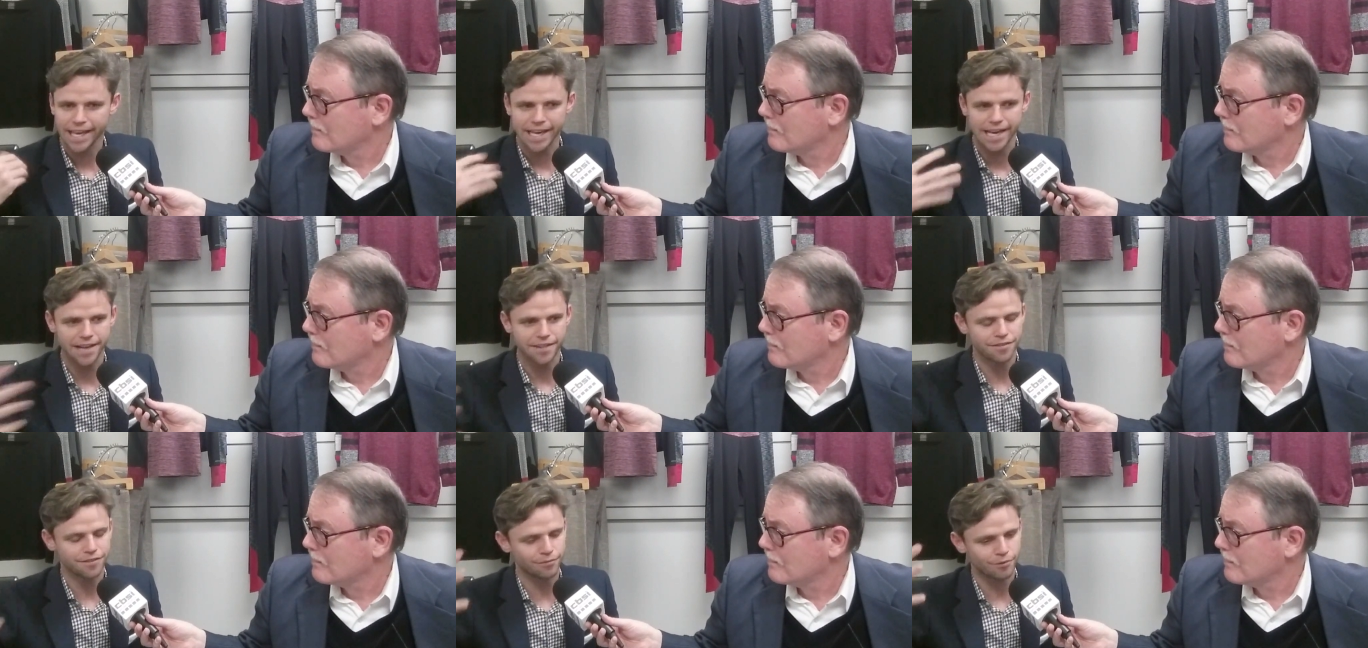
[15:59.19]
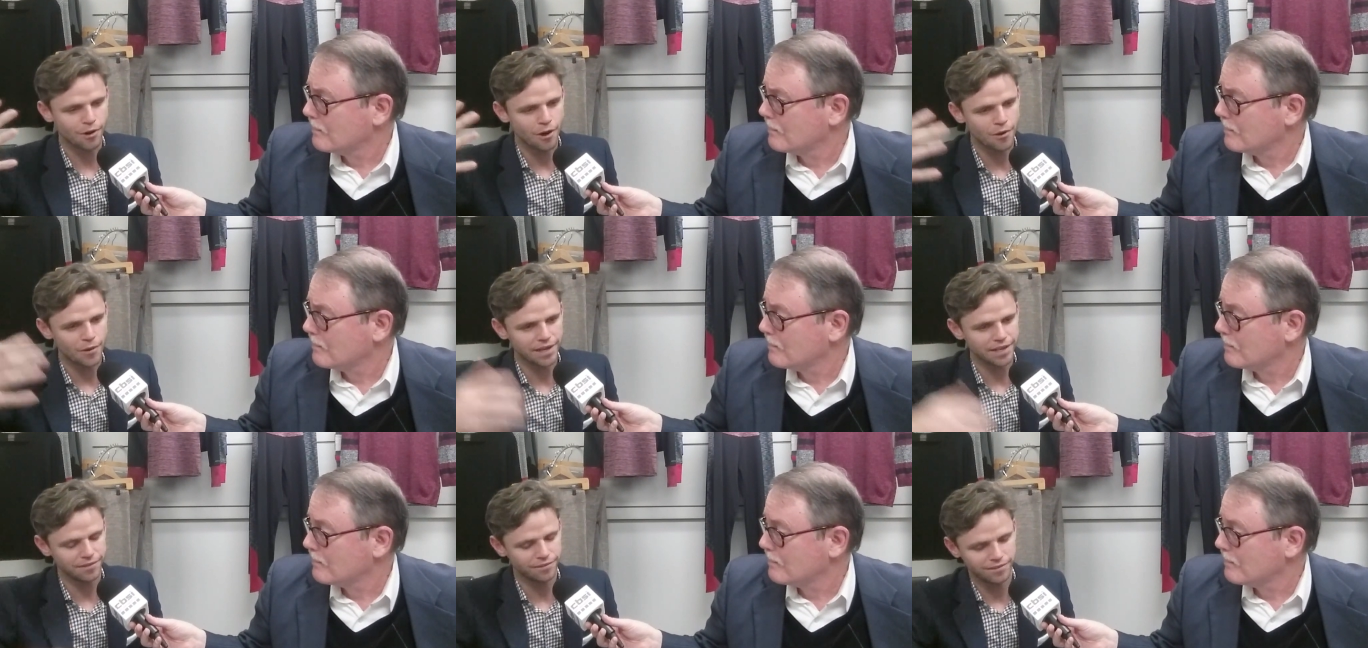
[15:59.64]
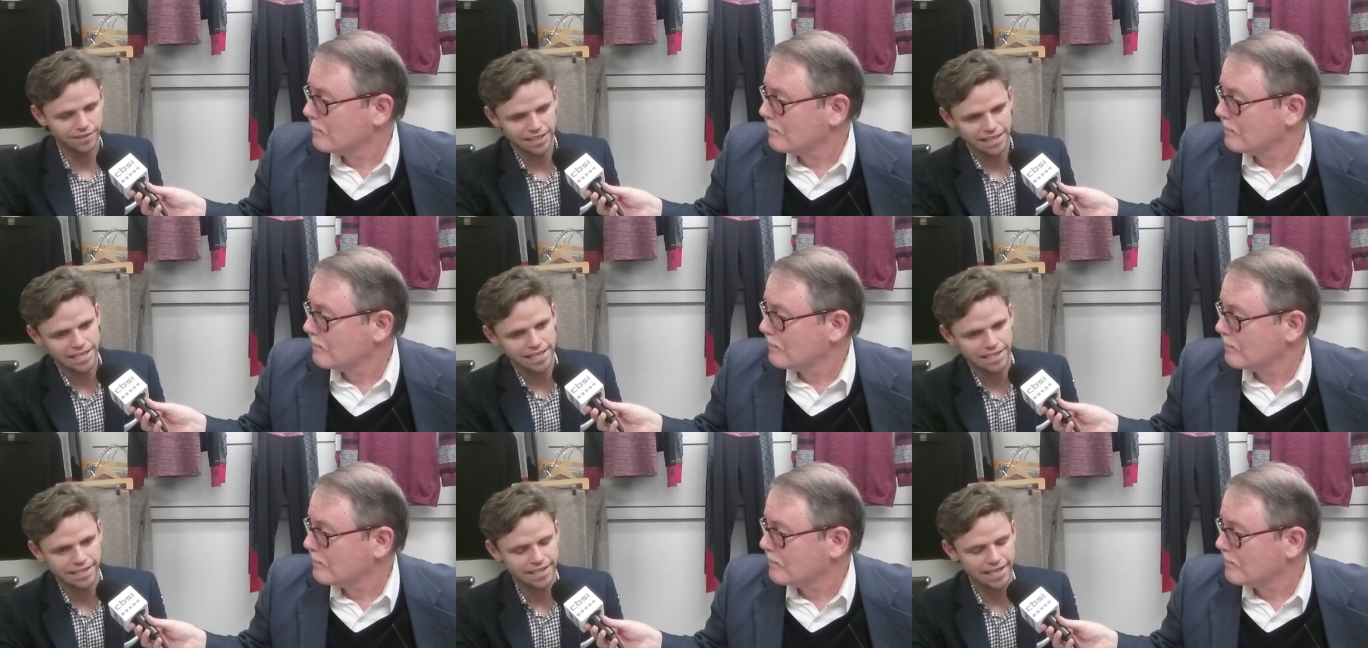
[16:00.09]
Speaker 1: and I throw it
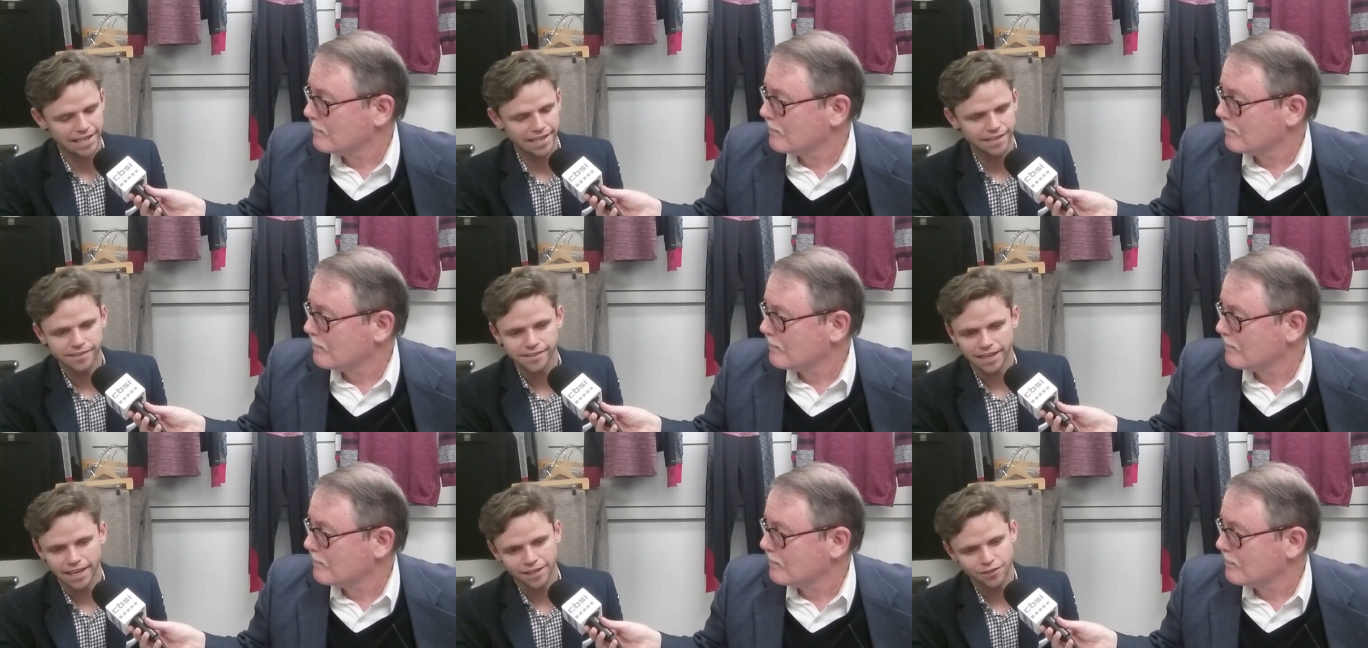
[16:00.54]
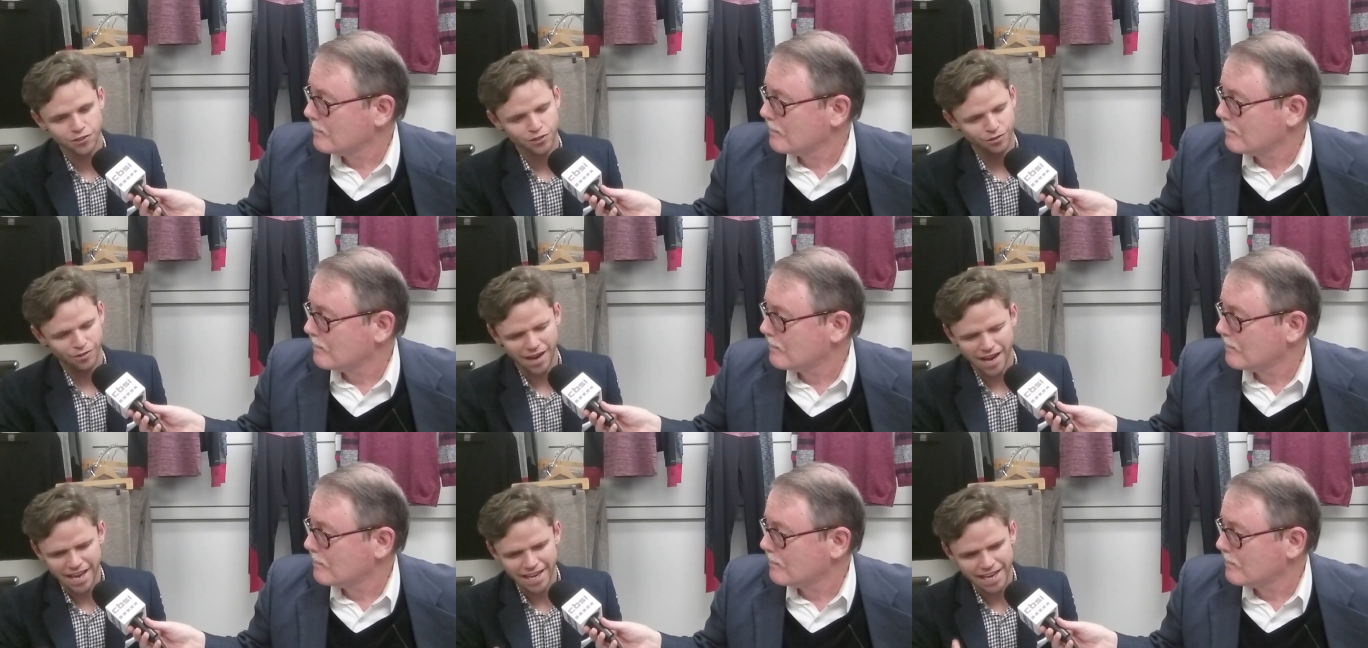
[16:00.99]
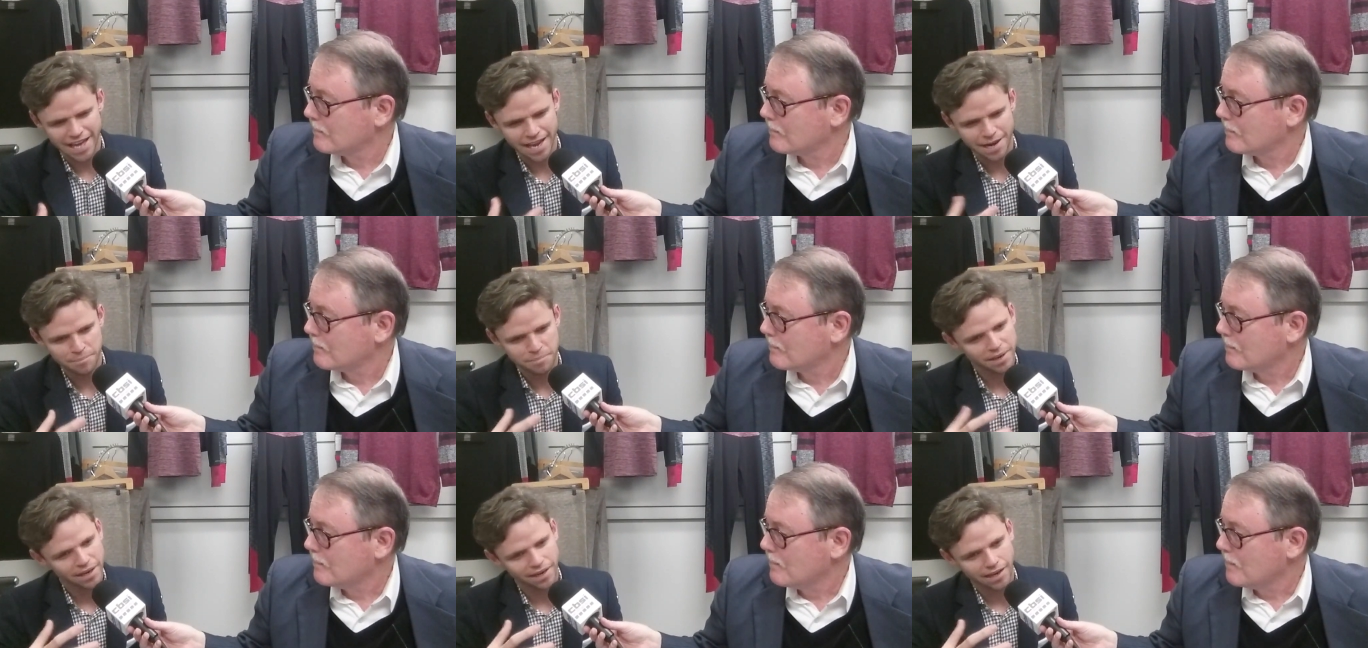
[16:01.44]
in, and I try and
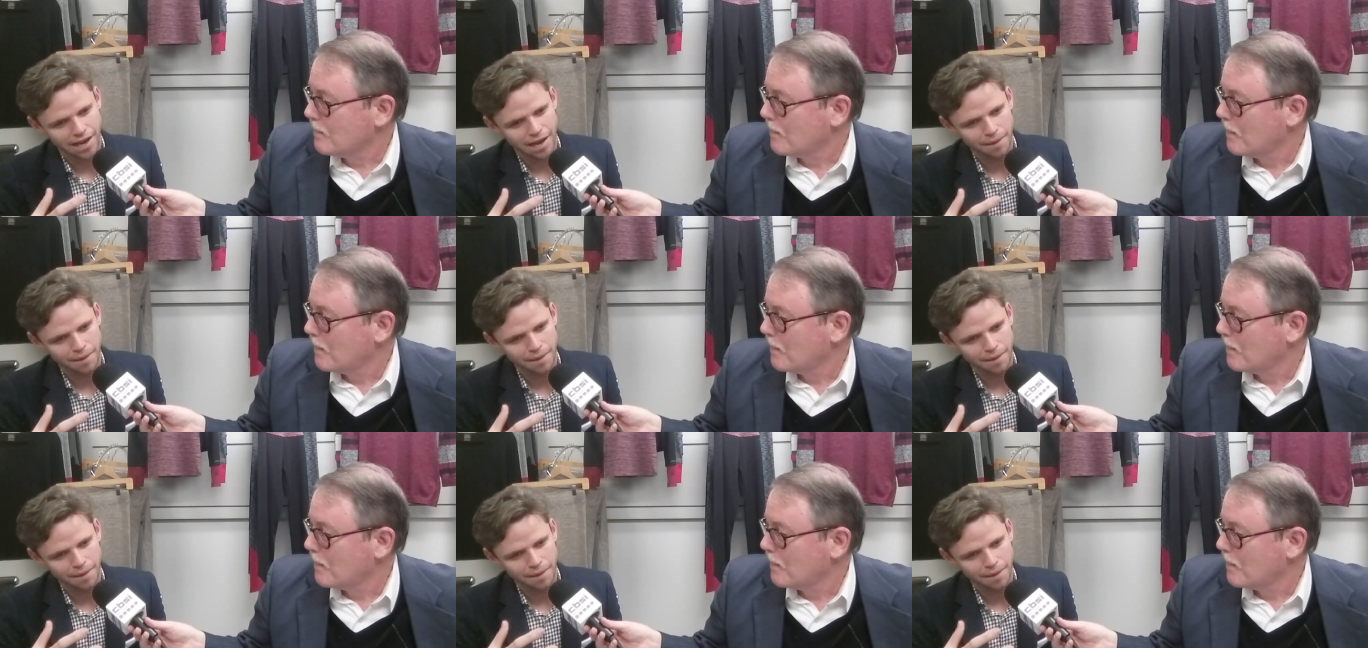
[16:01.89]
add a bit of